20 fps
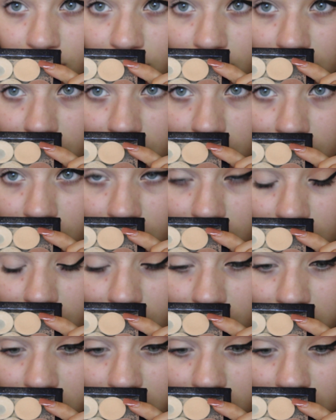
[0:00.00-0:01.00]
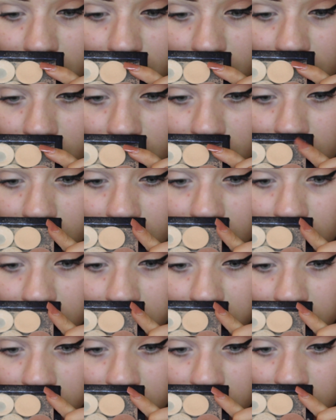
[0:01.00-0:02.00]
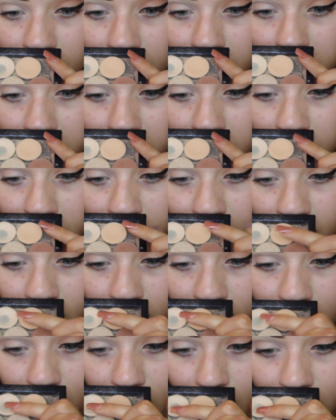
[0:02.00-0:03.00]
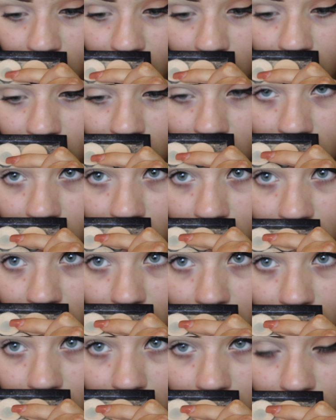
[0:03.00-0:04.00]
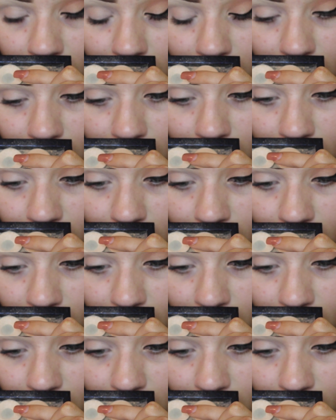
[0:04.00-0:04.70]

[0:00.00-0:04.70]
So I'm starting off with these eyeshadows from Makeup Geek. I'm taking Beaches and